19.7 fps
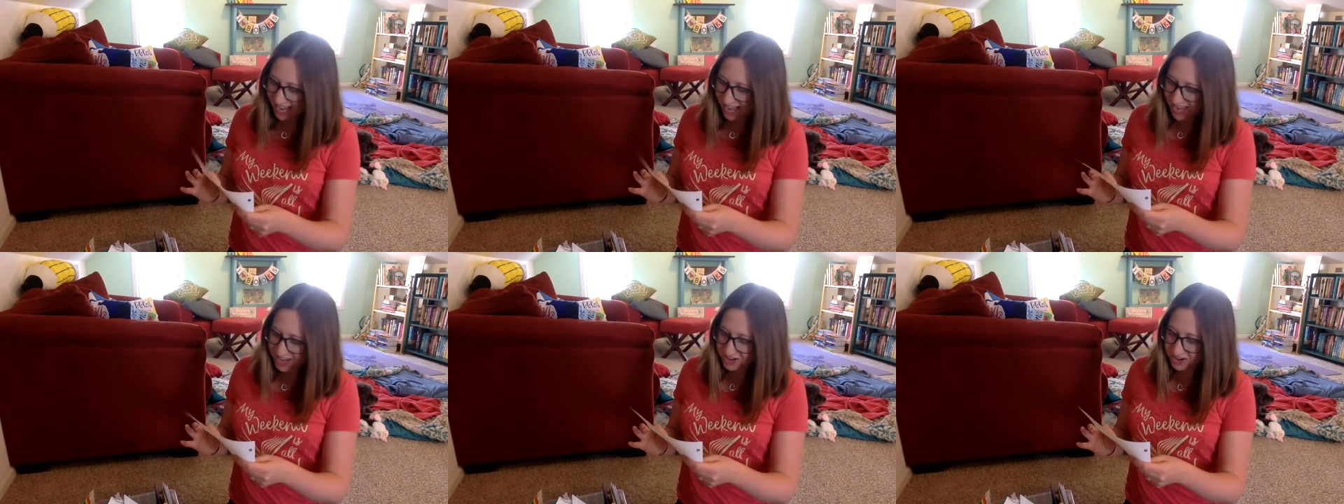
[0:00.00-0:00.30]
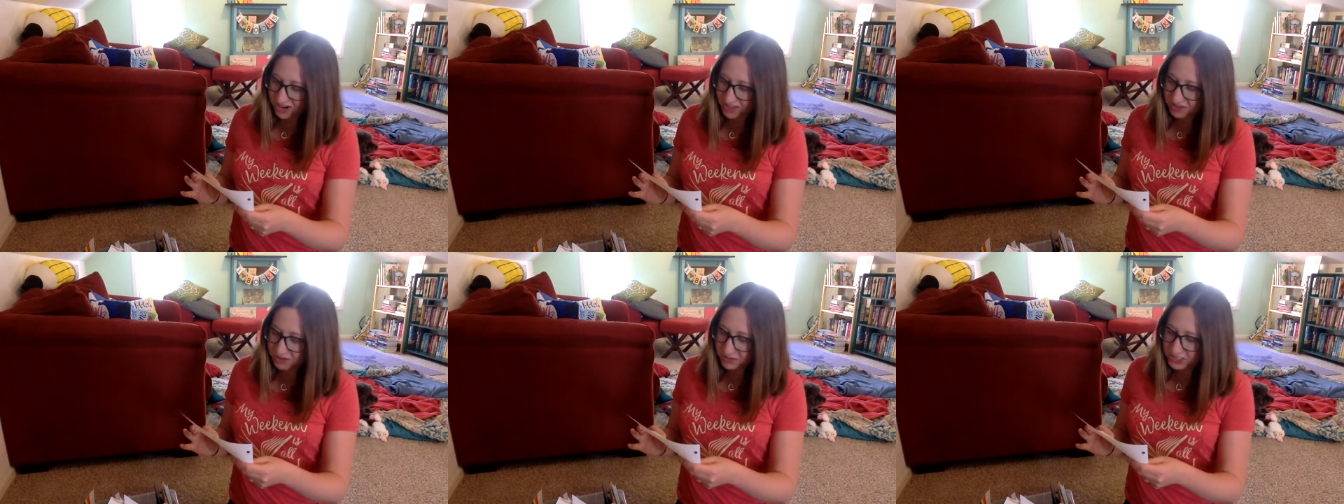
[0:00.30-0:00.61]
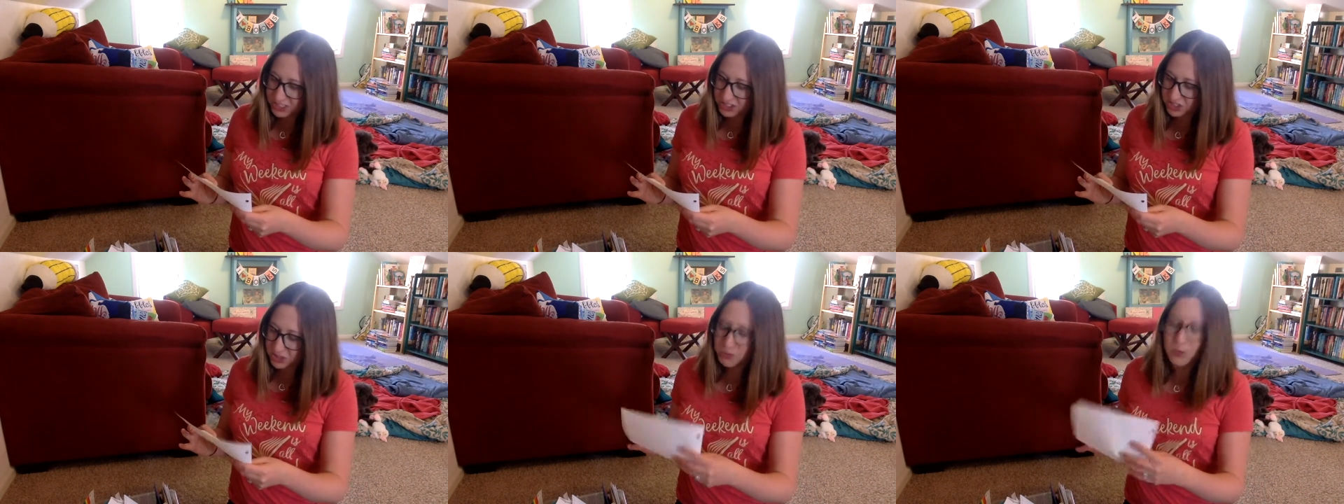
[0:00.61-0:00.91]
Your other
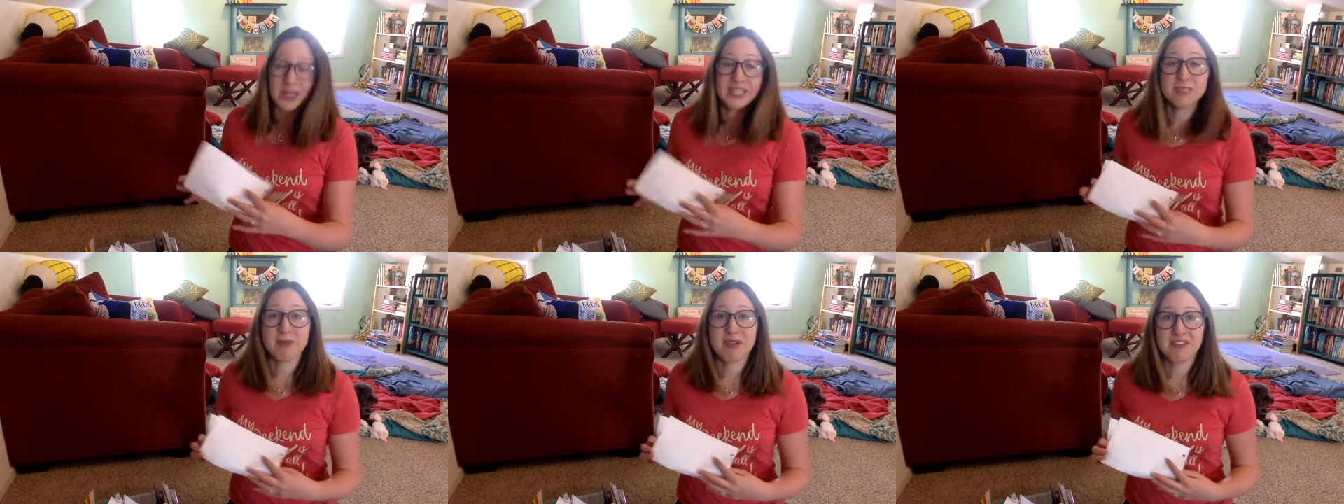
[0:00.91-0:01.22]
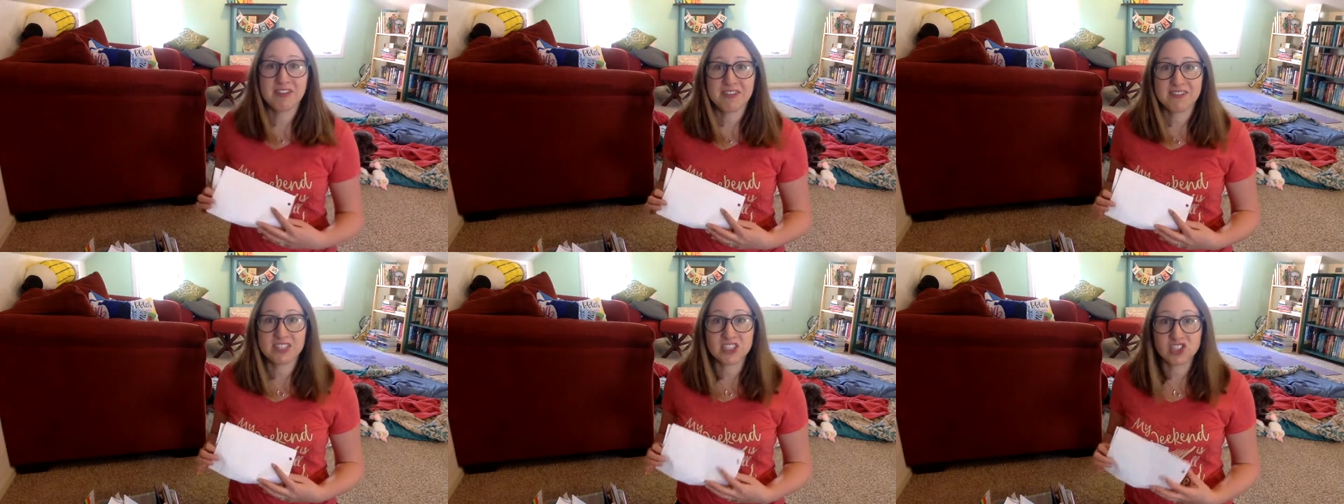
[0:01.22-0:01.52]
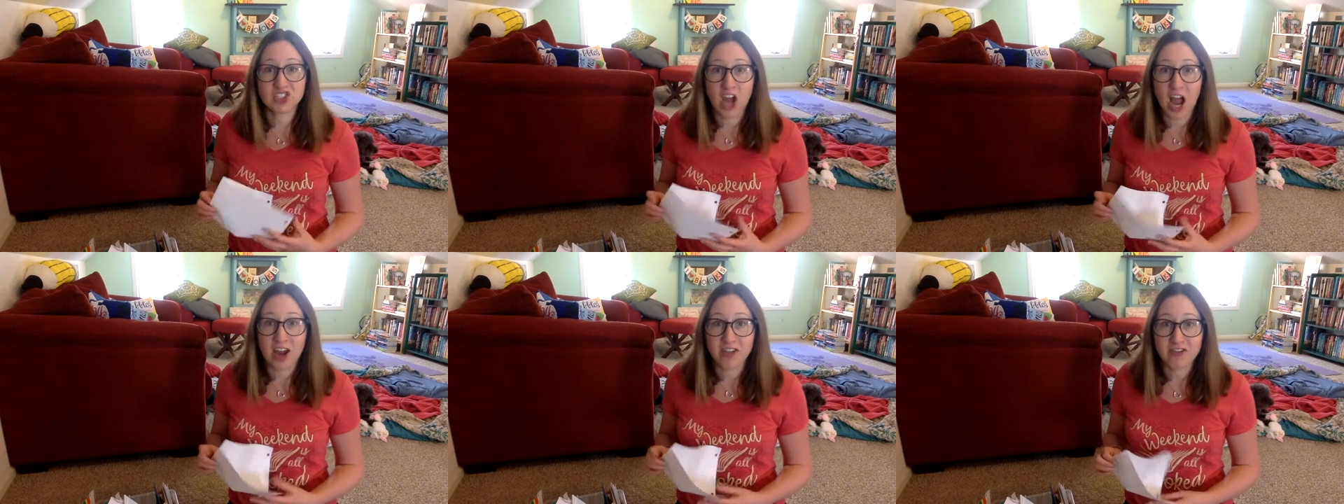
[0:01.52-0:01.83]
question, what is my favorite
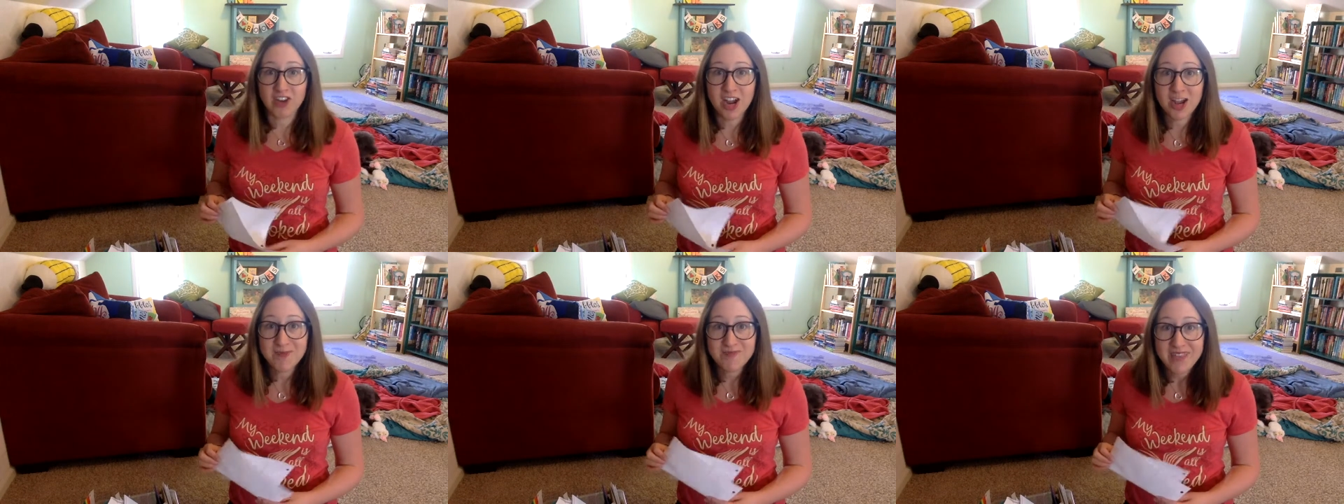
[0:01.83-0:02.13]
genre?